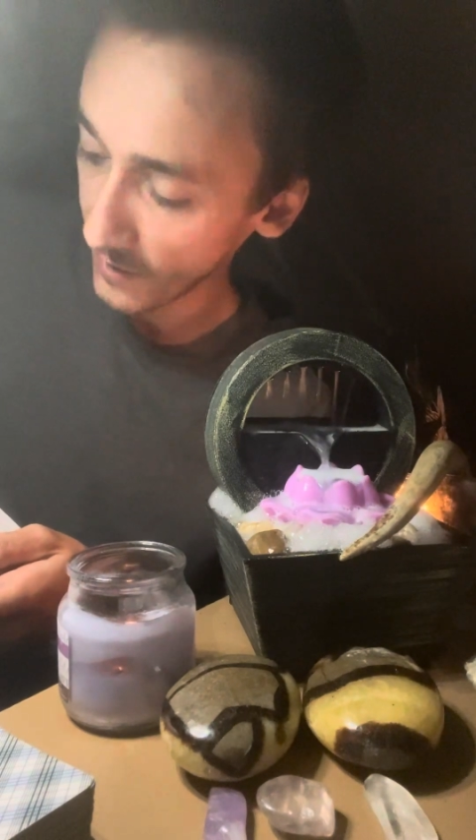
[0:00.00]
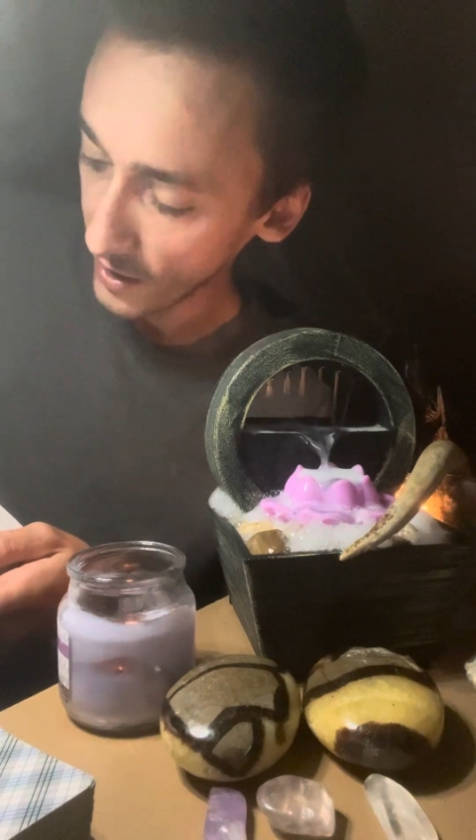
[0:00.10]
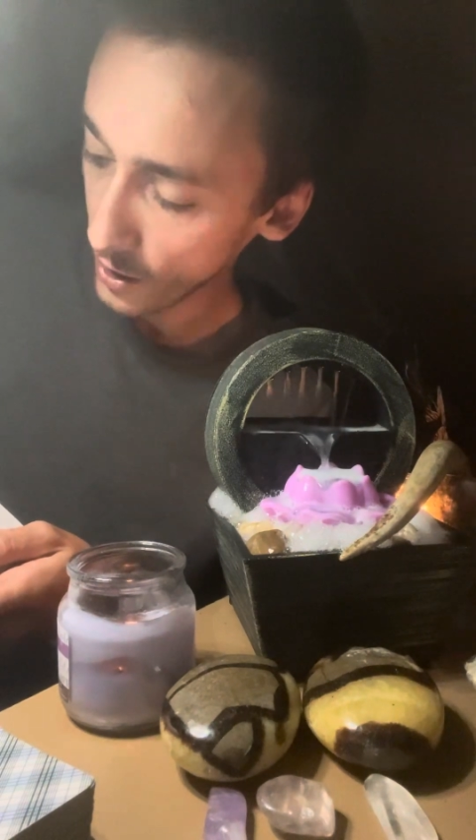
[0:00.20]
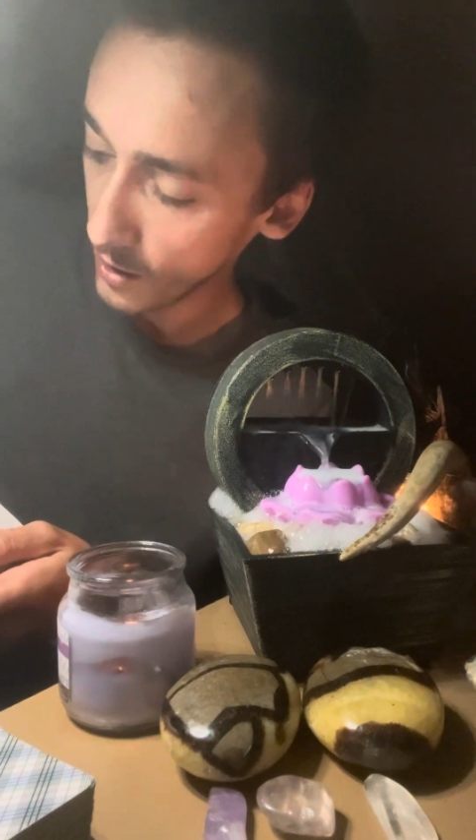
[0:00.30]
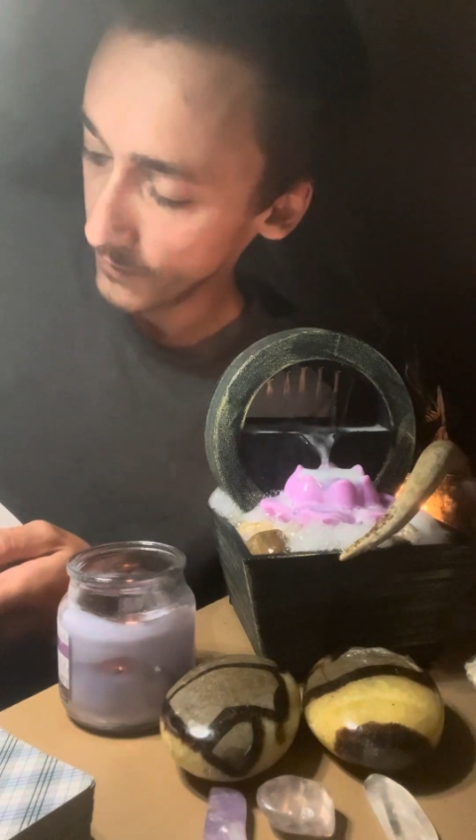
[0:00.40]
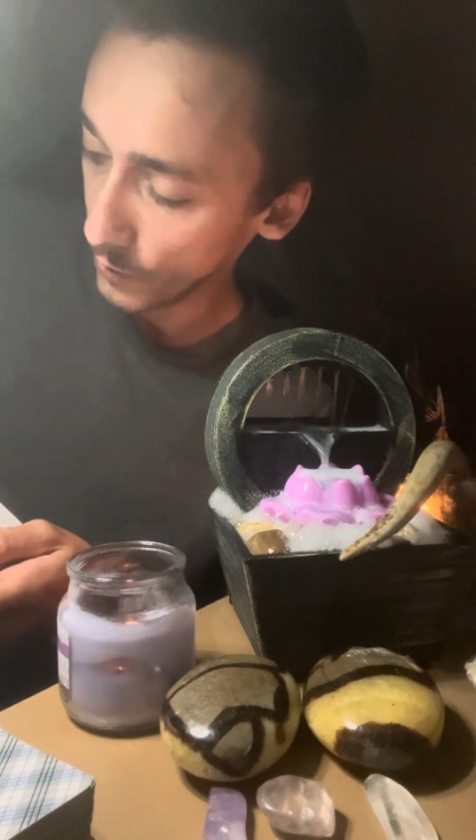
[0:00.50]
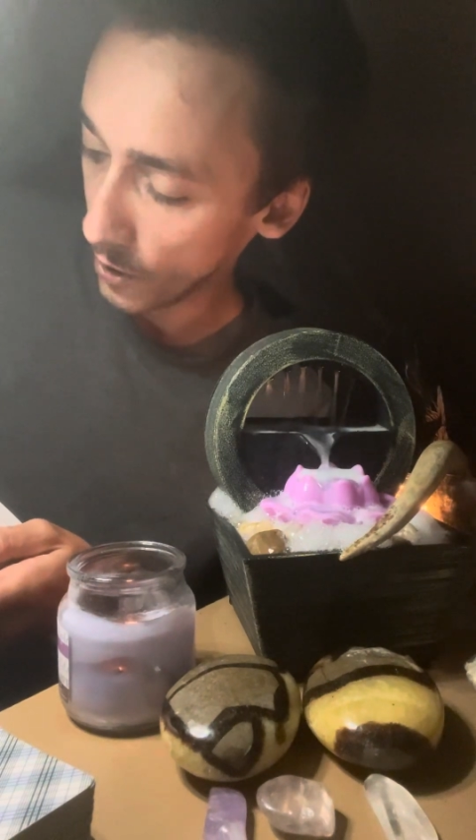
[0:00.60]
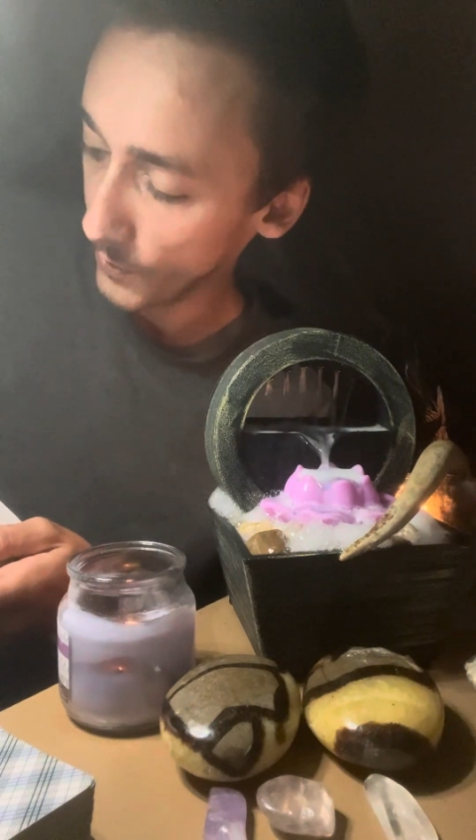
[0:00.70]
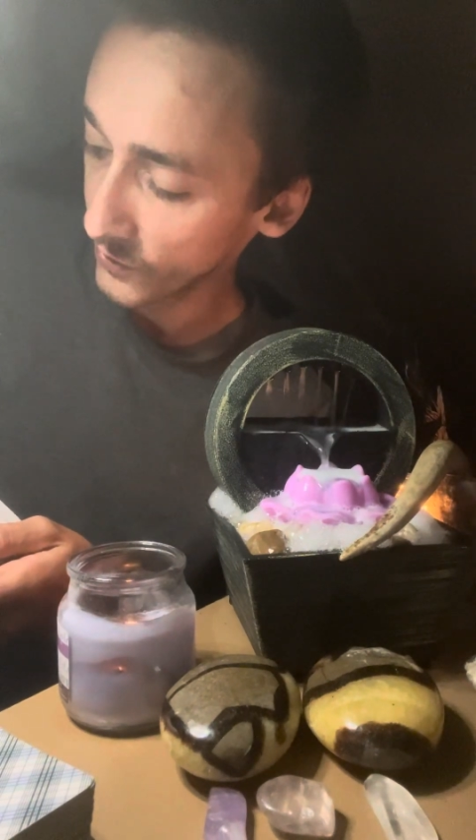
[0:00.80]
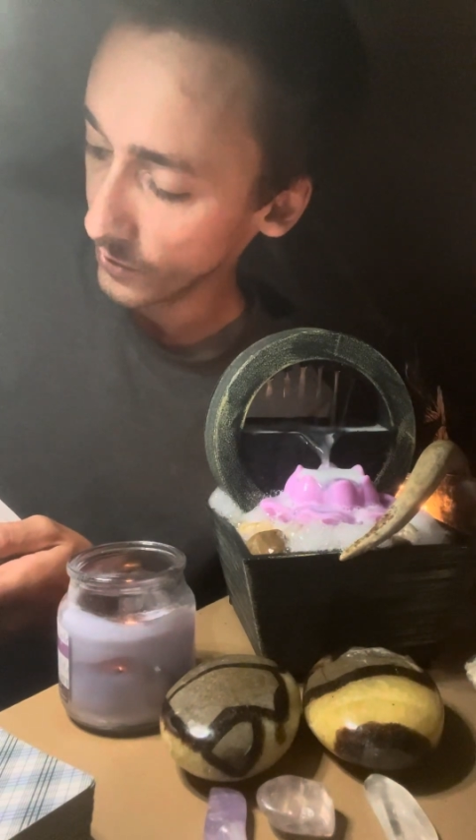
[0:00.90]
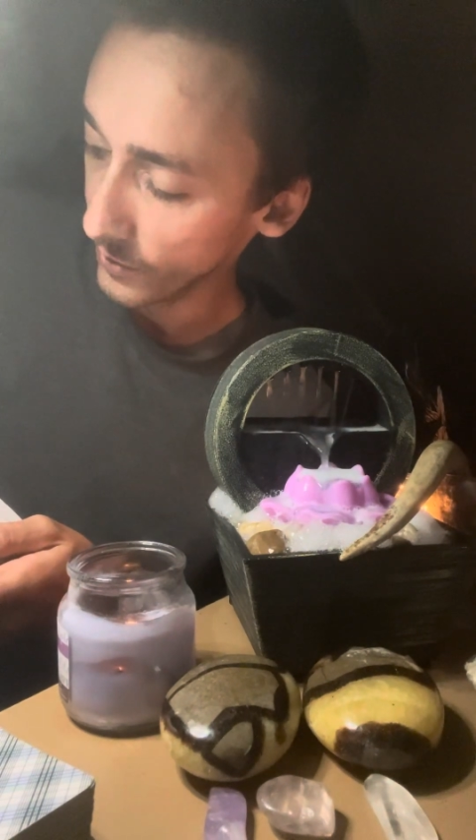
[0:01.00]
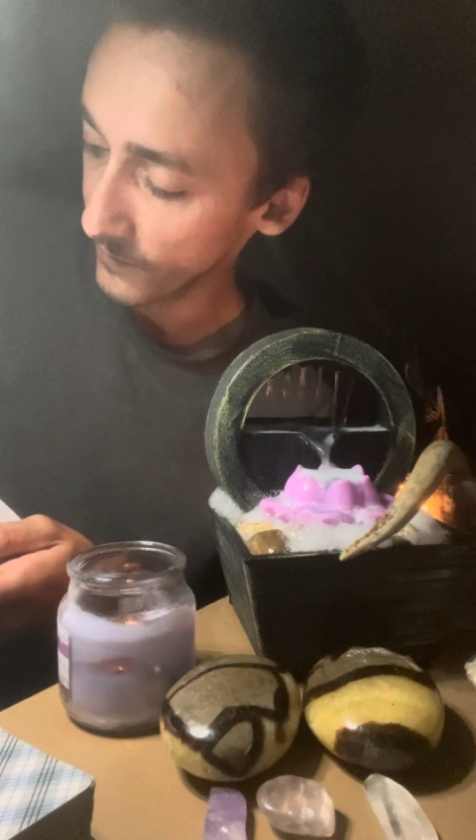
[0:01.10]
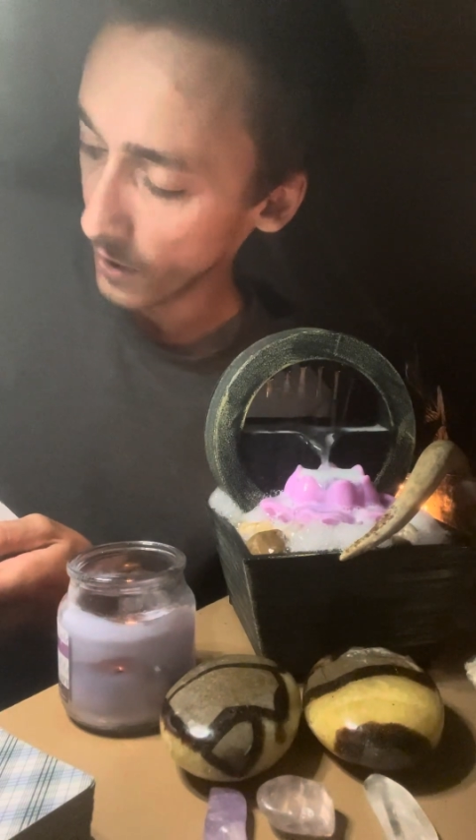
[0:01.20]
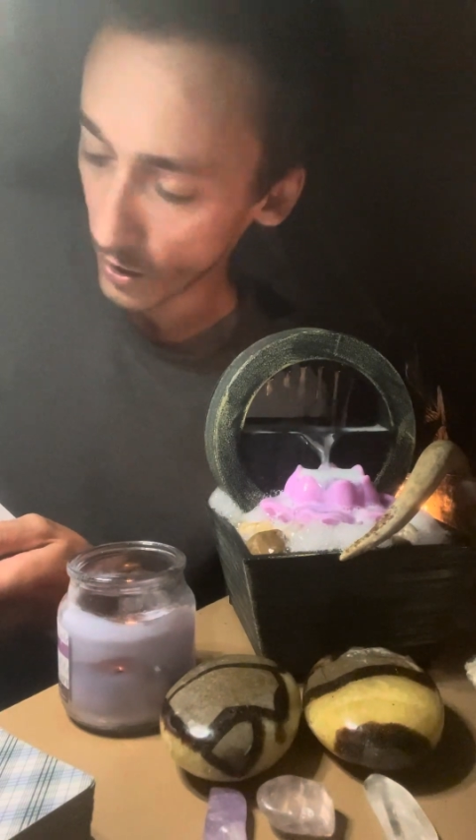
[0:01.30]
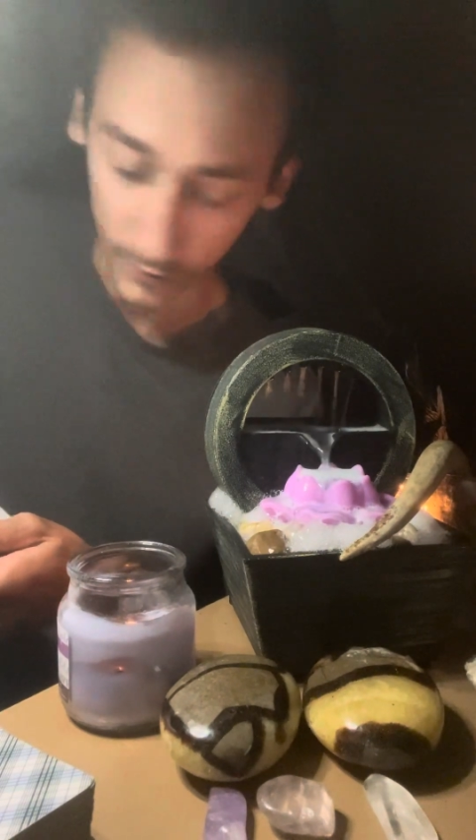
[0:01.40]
and off, he will almost certainly fall.